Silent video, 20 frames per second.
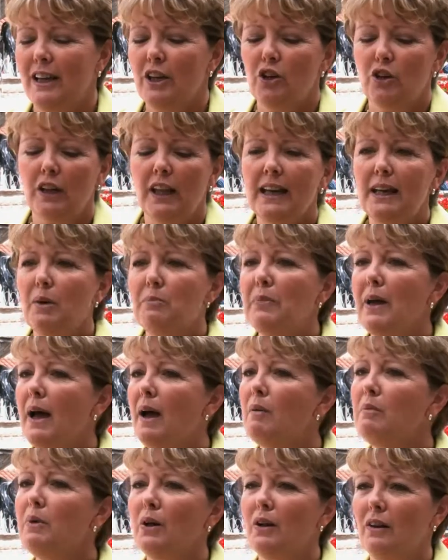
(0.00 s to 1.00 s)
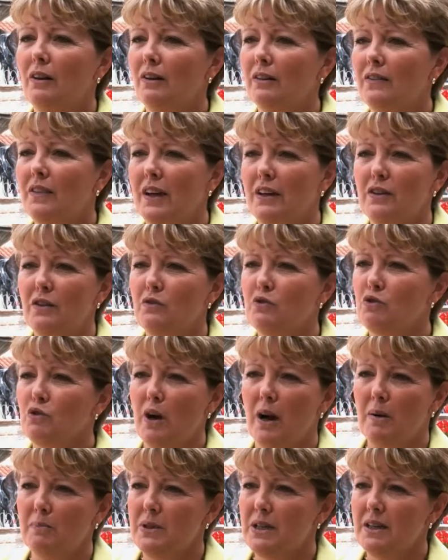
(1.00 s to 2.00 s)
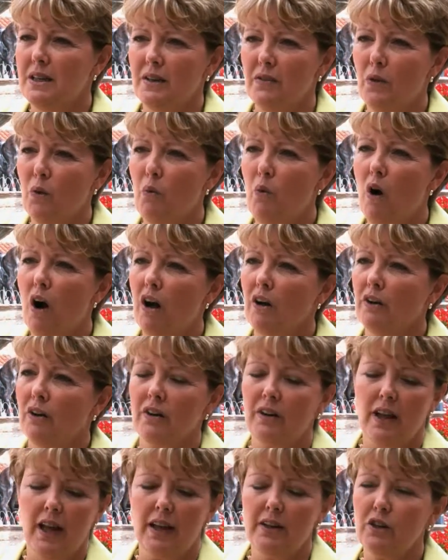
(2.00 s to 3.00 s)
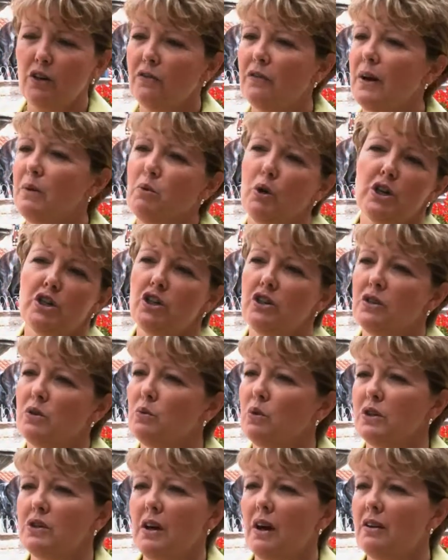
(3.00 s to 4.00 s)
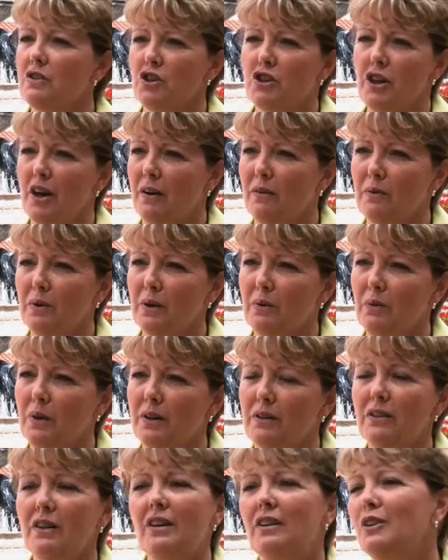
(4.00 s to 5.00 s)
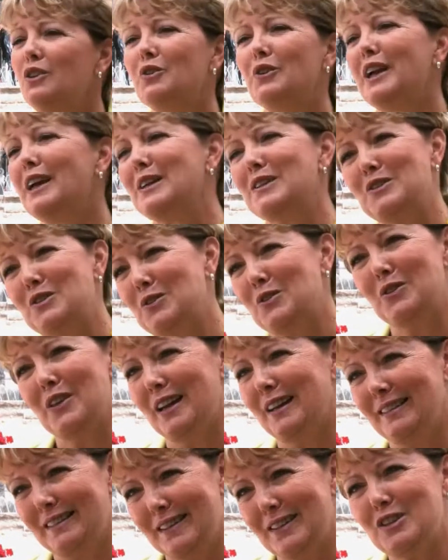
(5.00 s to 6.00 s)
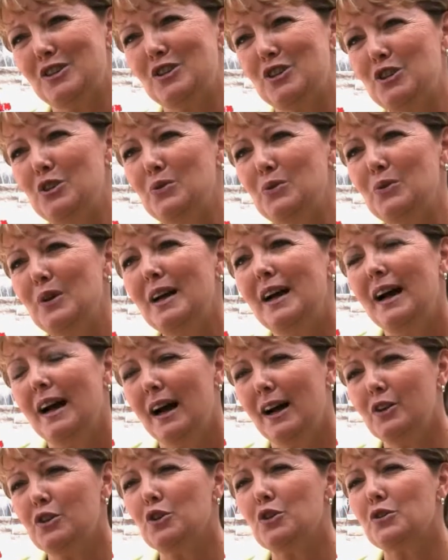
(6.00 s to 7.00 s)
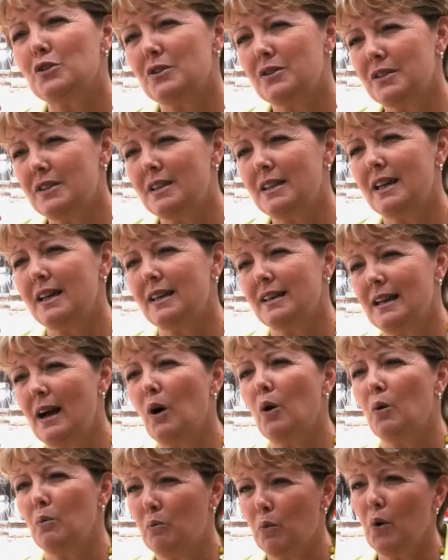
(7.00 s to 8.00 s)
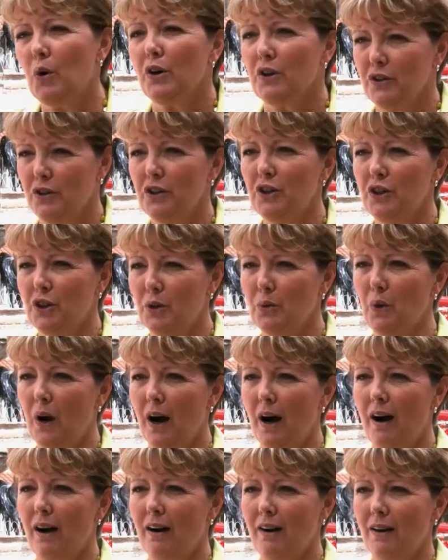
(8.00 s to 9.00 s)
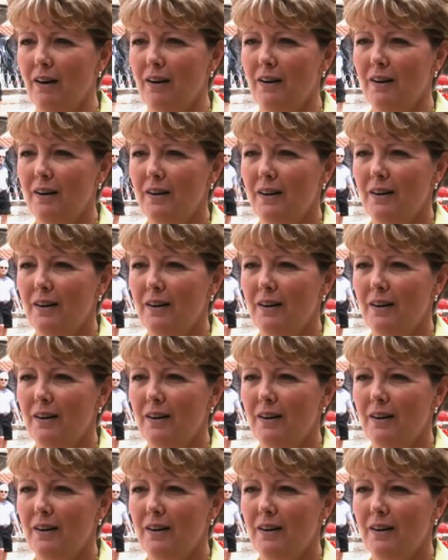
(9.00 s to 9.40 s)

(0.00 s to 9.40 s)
You're like a pebble that you've dropped in the water, and your vibrations will touch everyone. You can't do that unless you understand how important you are,